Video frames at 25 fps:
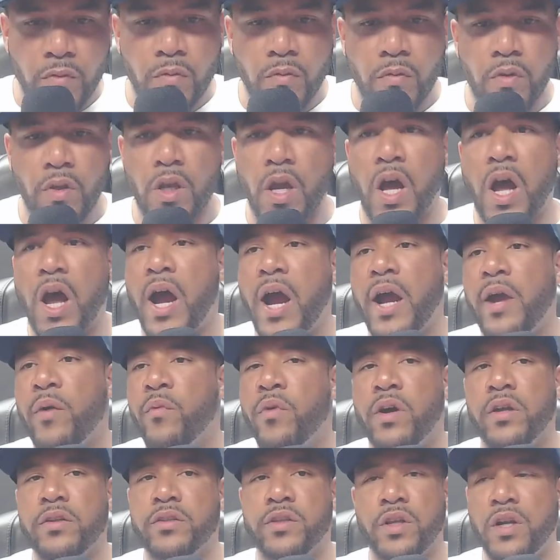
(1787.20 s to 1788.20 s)
king. Yeah. All right.
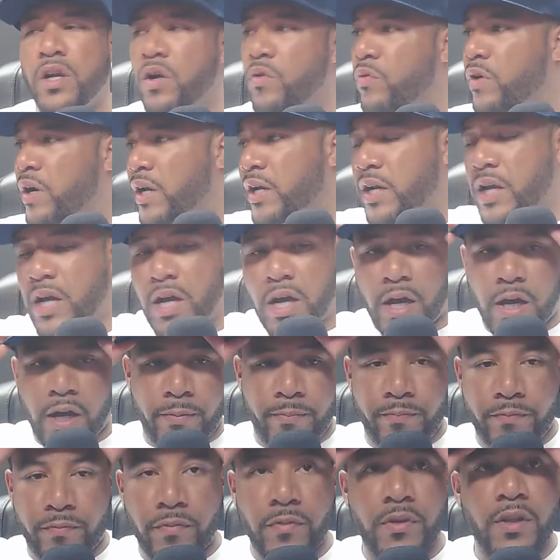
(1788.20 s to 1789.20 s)
Well, you know what?
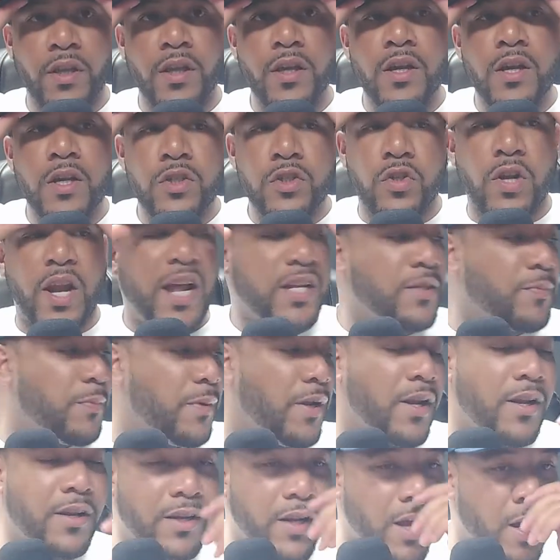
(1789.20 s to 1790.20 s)
So that's been
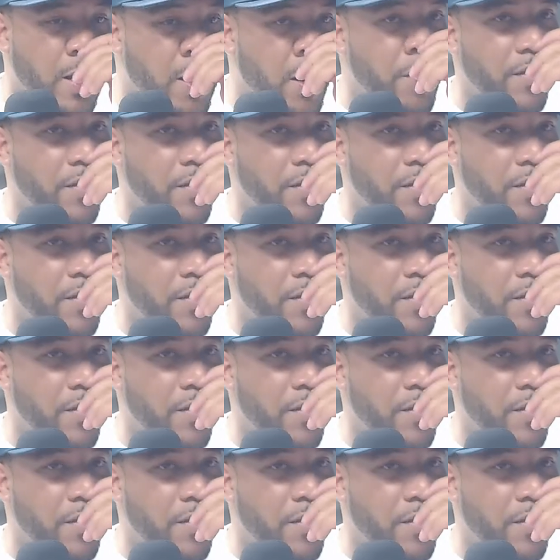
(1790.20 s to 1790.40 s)
another